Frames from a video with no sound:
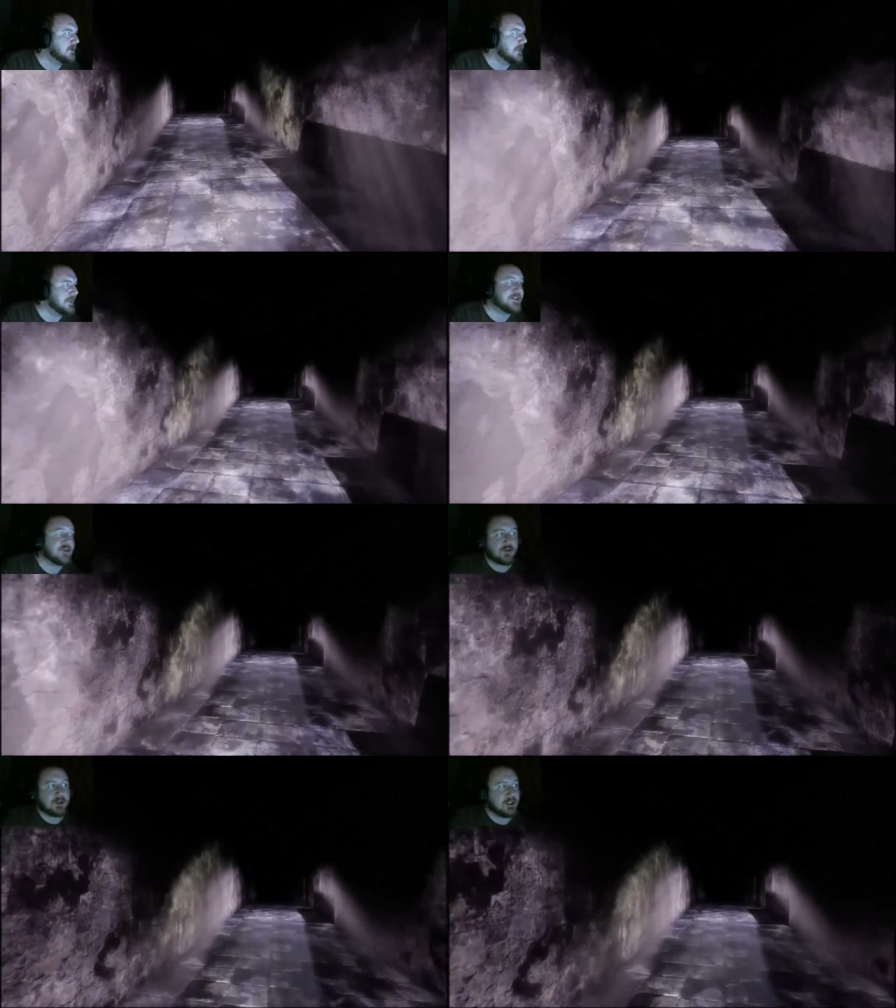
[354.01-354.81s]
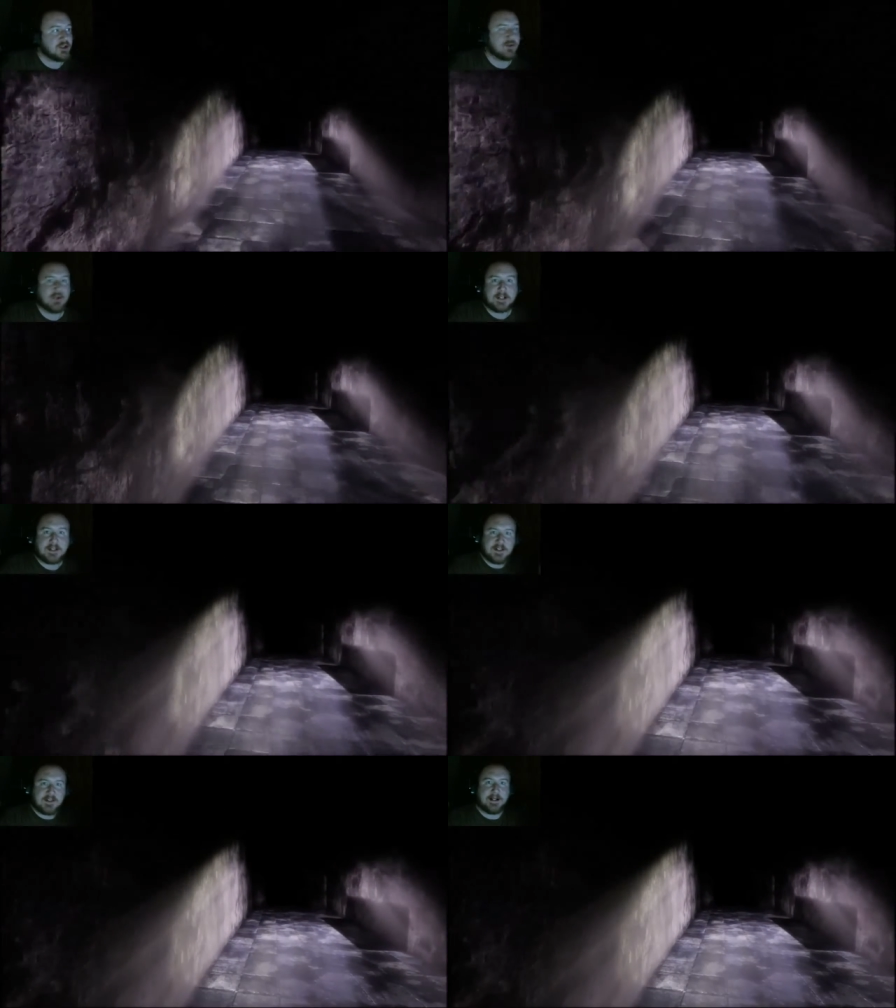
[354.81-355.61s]
I still really do like
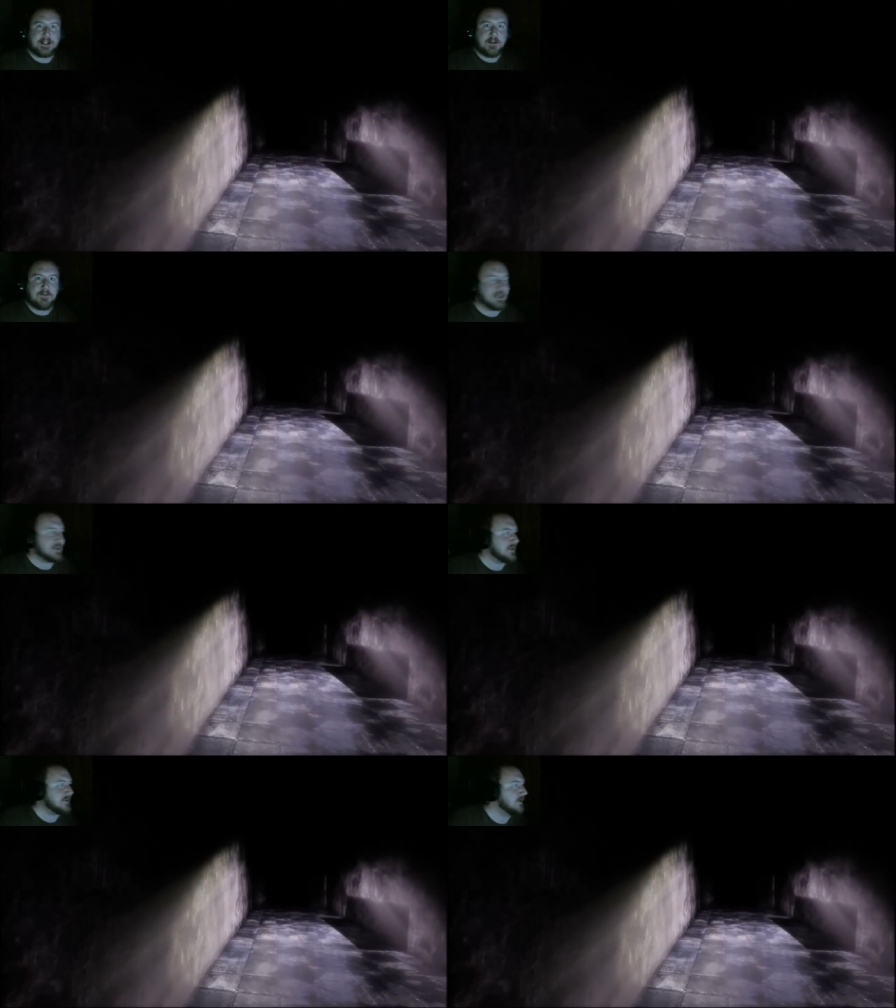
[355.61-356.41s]
these lighting effects. That's...